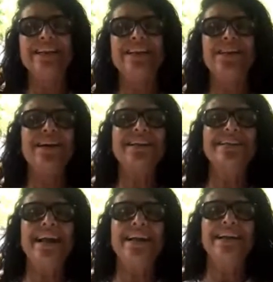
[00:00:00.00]
Do you
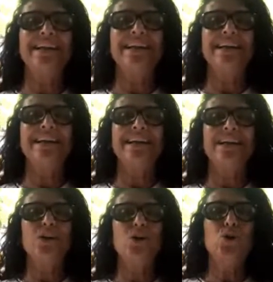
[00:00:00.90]
understand?
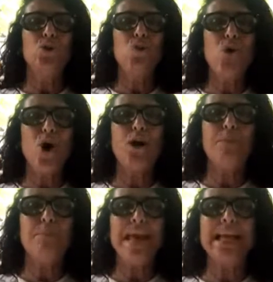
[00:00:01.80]
Do not
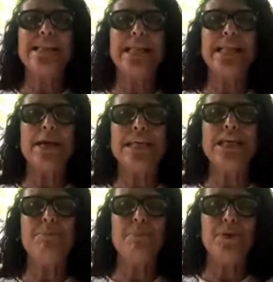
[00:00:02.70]
make them
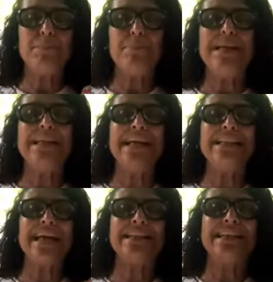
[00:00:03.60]
keep
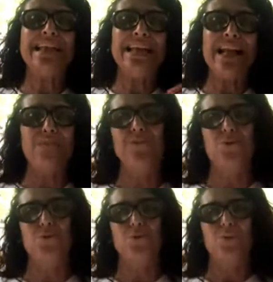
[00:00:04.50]
repeating that they love
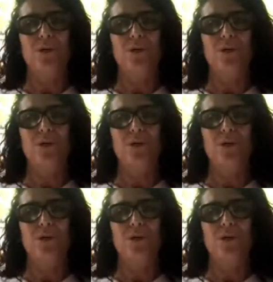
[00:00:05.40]
you.